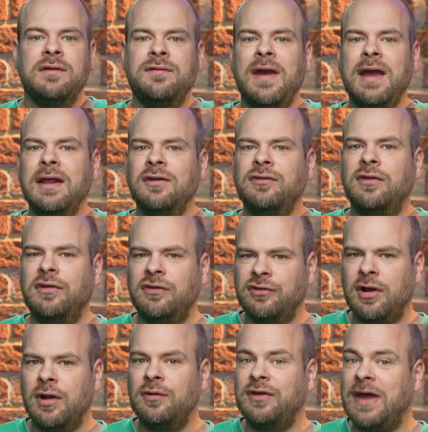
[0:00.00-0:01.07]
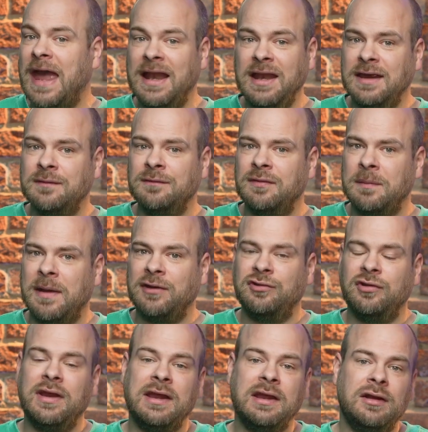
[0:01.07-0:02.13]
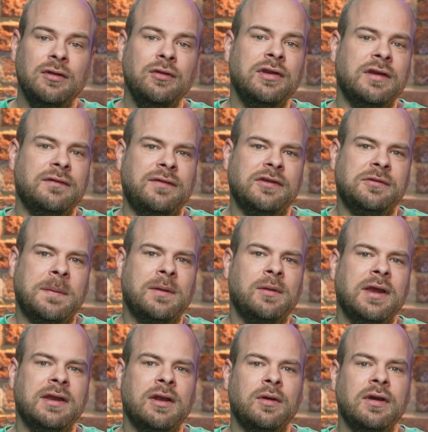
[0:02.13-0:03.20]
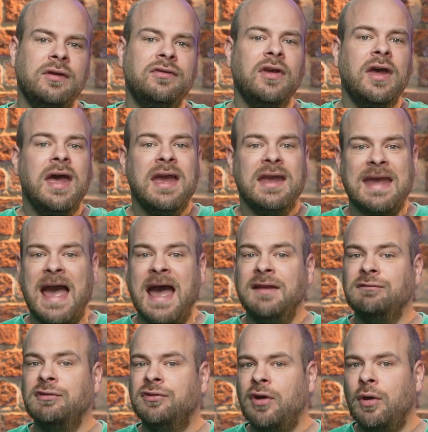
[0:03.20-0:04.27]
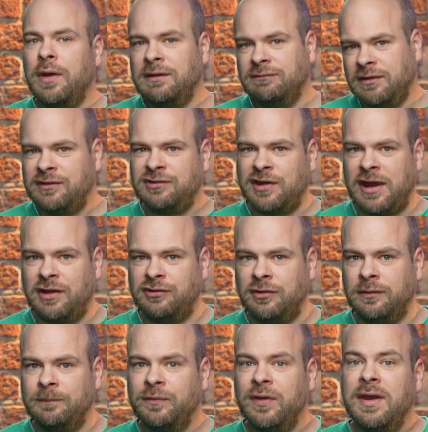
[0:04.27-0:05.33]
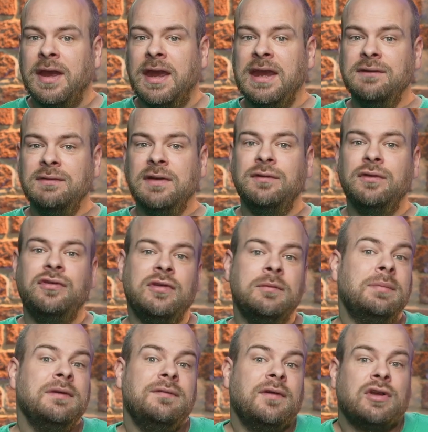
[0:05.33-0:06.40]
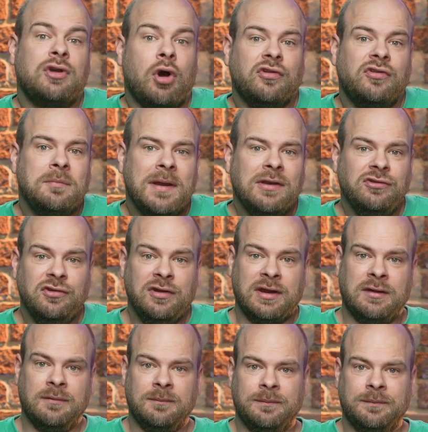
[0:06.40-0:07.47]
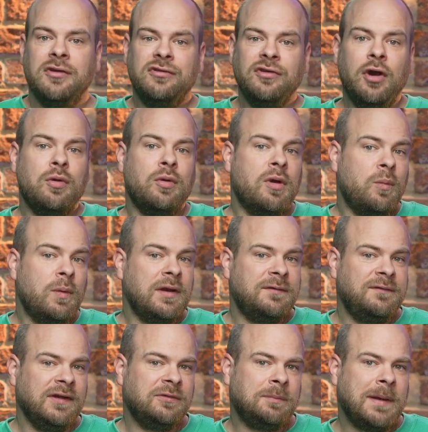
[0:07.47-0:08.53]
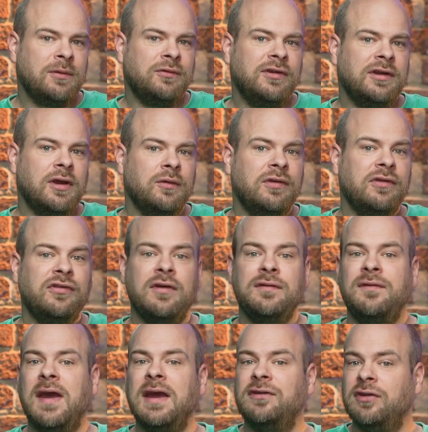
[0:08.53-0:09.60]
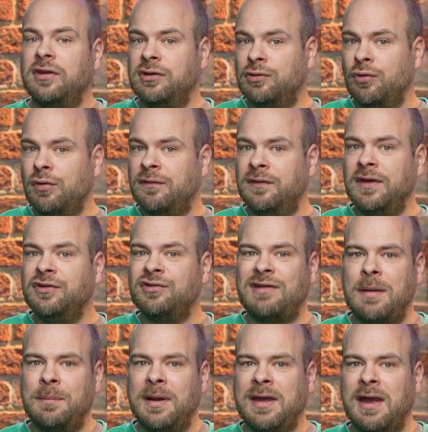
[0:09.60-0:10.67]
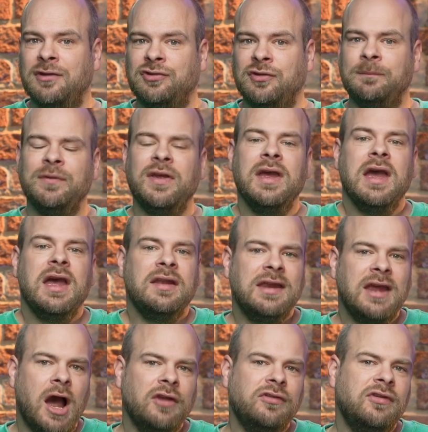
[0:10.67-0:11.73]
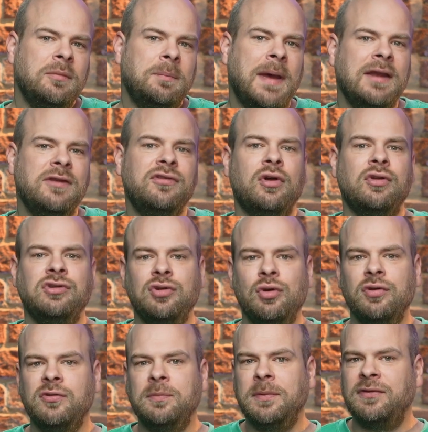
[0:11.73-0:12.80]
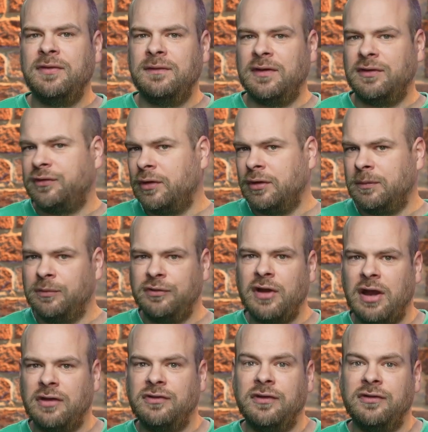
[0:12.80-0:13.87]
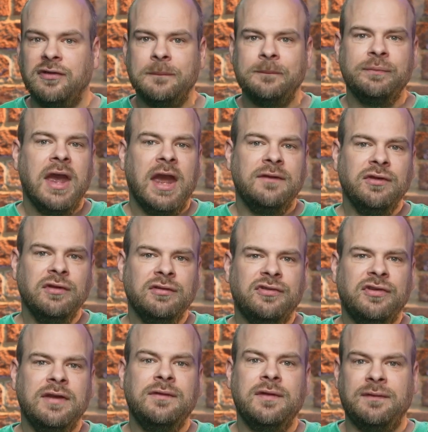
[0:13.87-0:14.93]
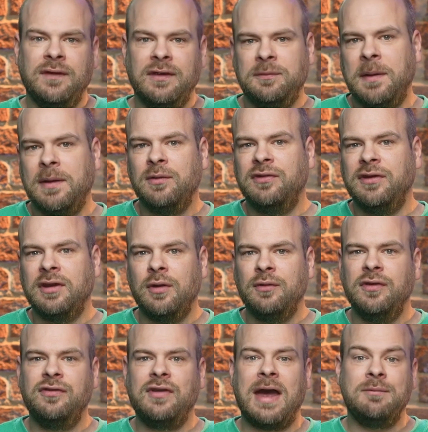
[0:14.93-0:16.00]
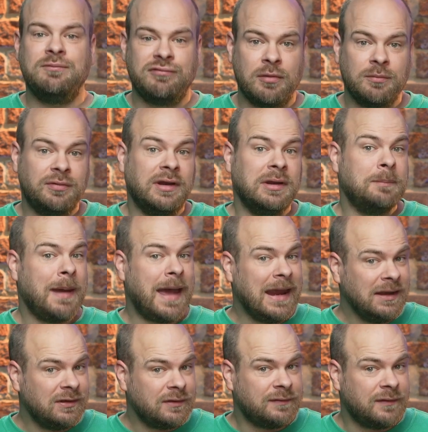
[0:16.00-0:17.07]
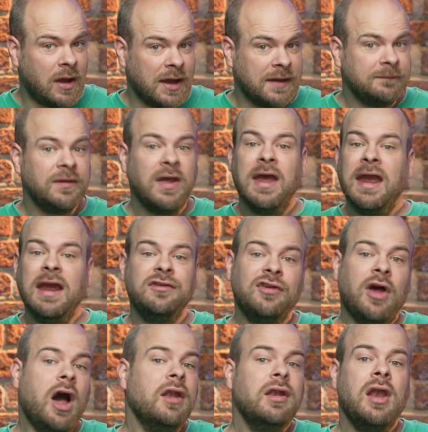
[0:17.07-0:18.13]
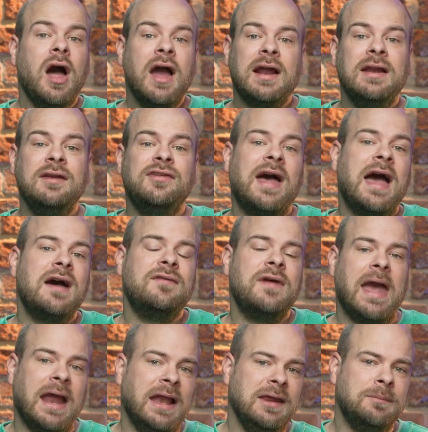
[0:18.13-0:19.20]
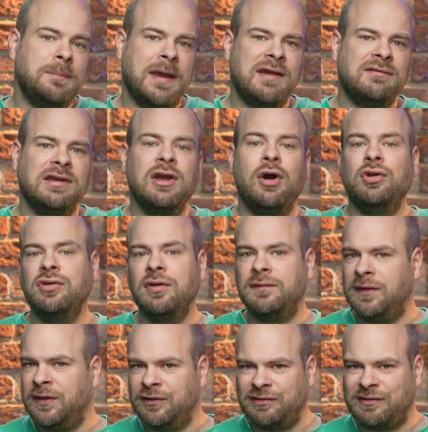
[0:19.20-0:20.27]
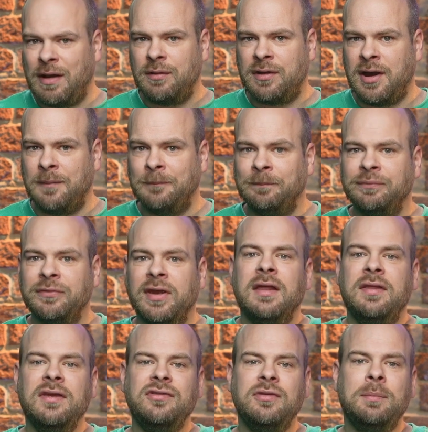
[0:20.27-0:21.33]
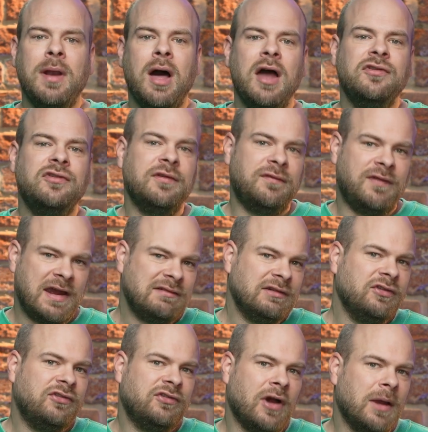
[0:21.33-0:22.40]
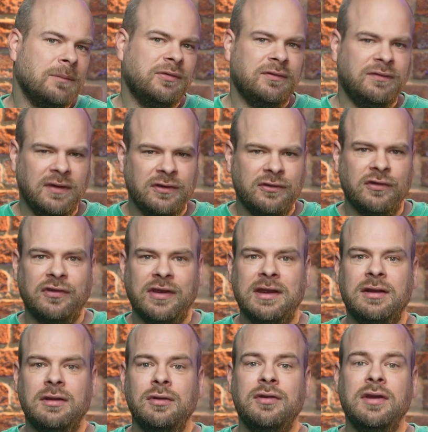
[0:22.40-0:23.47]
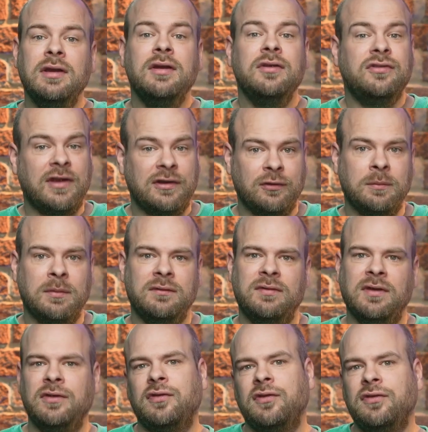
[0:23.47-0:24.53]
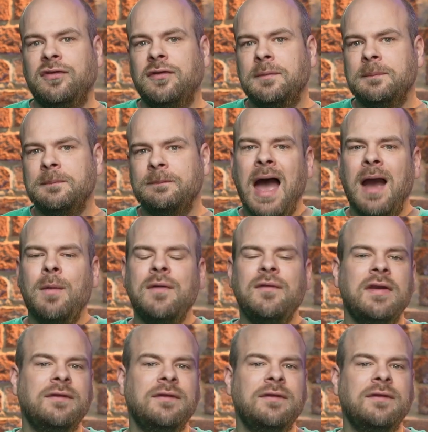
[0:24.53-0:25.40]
Failure to disclose any information, including a fixed penalty notice, can result in rejection, even if you simply forgot to mention it. So, will a fixed penalty notice affect your visa application? The answer depends on your specific circumstances. If you received a fixed penalty notice and promptly paid the fine, it's unlikely to have any bearing on your visa outcome. This applies to various types of visas, including settlement visas. However,